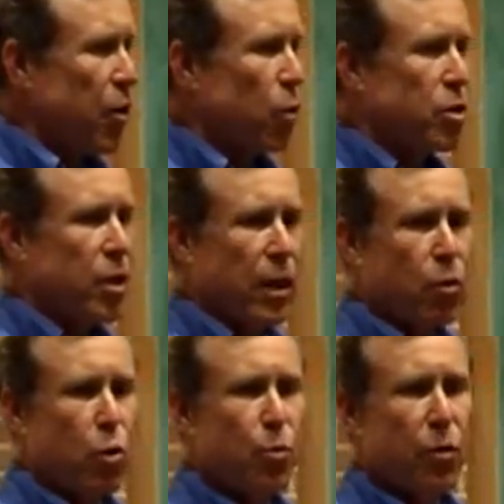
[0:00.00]
was a
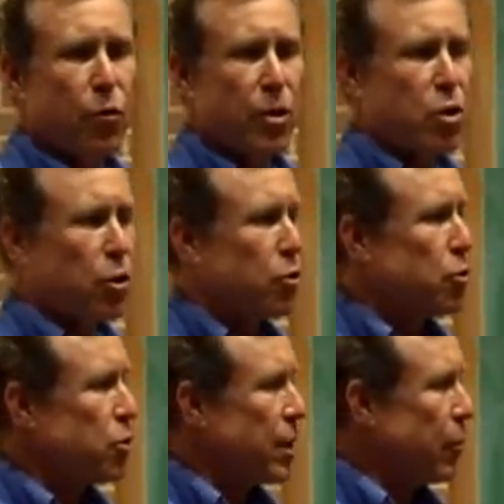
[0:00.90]
group of
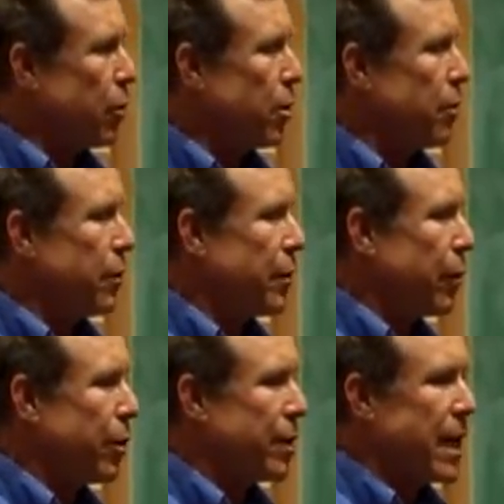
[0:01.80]
researchers that
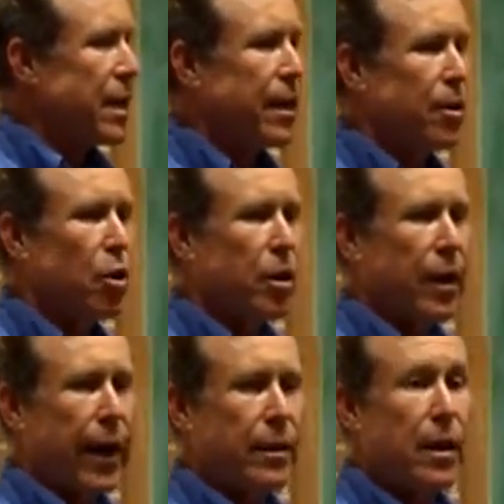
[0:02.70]
were taking a
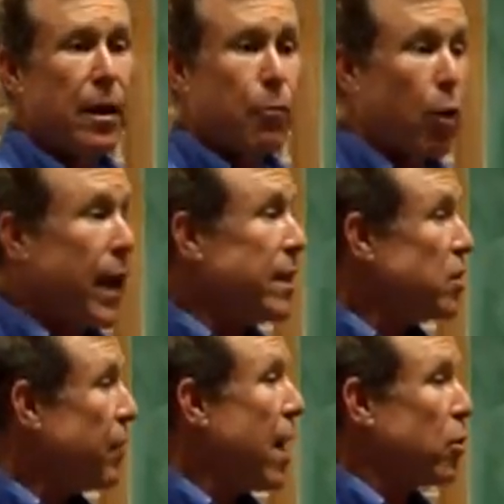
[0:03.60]
look at
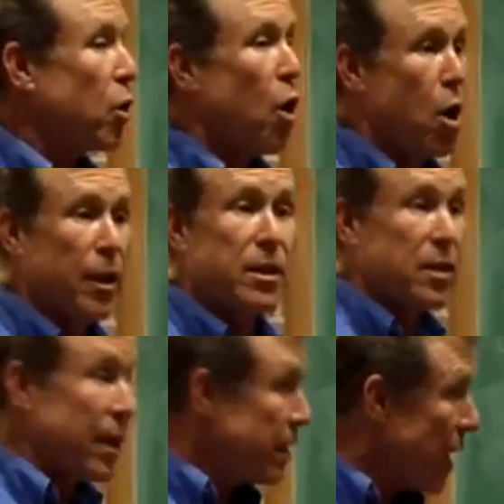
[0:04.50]
brains of alcoholics
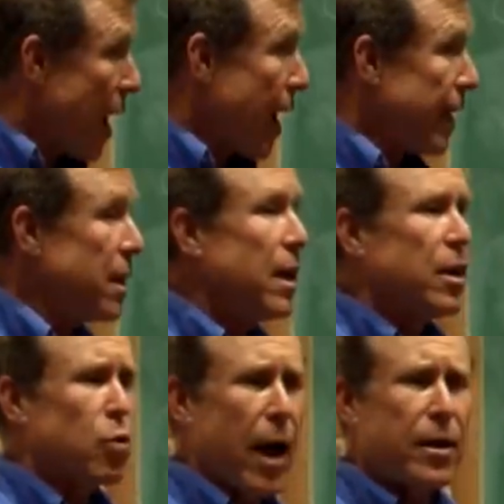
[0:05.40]
that had died,
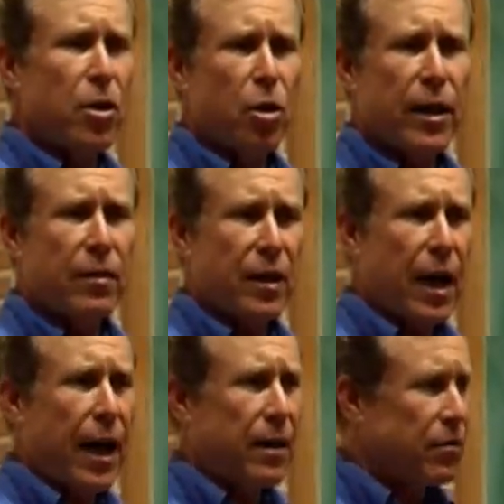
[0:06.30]
trying to look at the
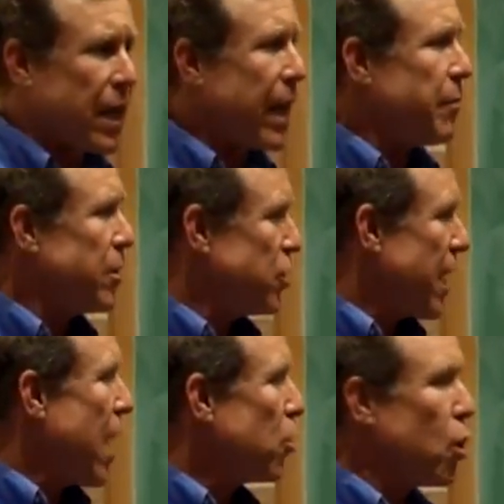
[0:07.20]
kind of damage
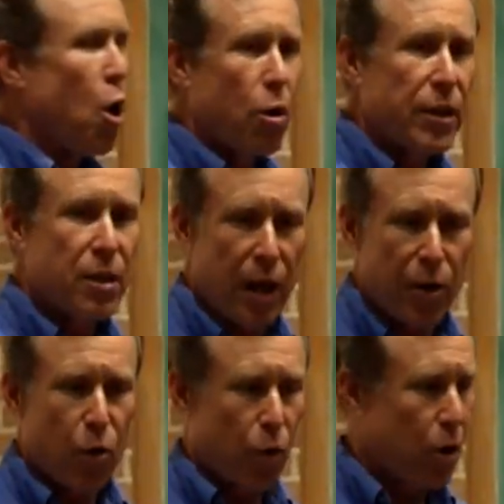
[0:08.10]
that alcohol had
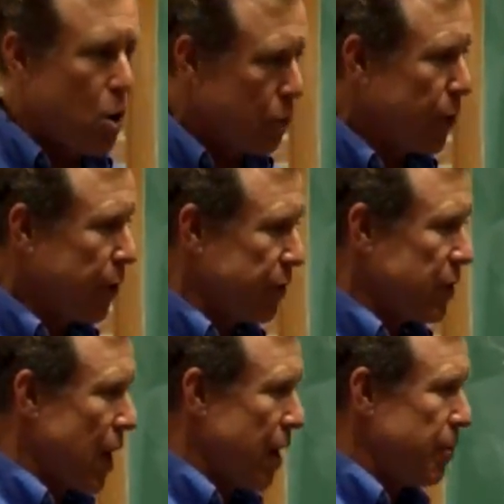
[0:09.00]
done over a long period of
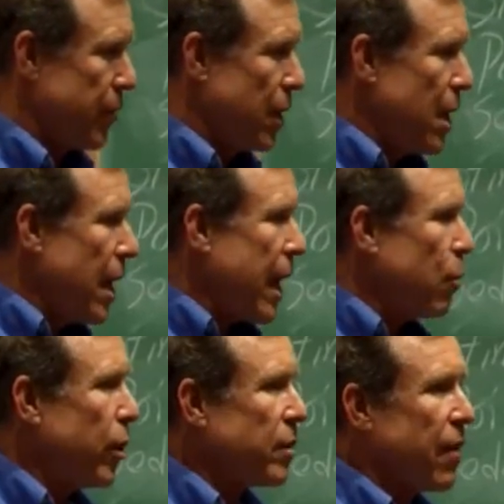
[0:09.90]
time.
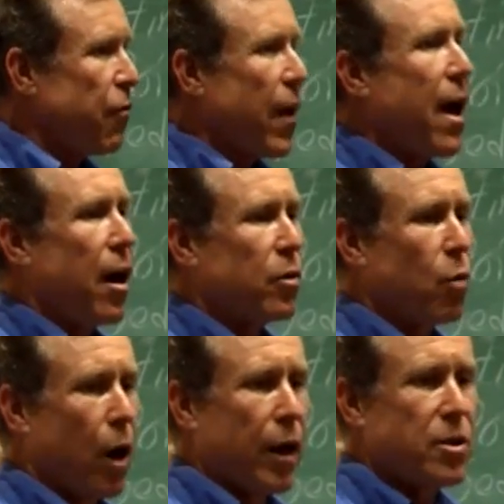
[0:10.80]
And what they found
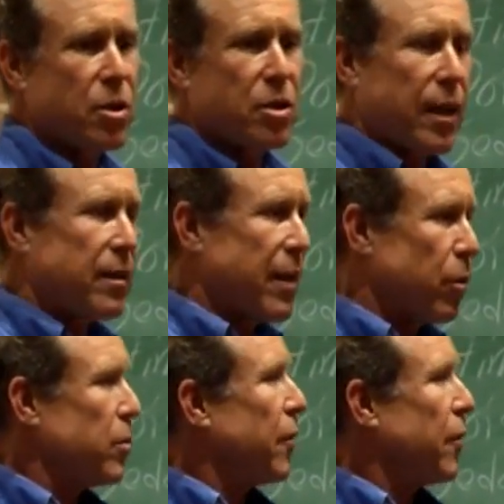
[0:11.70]
is that they were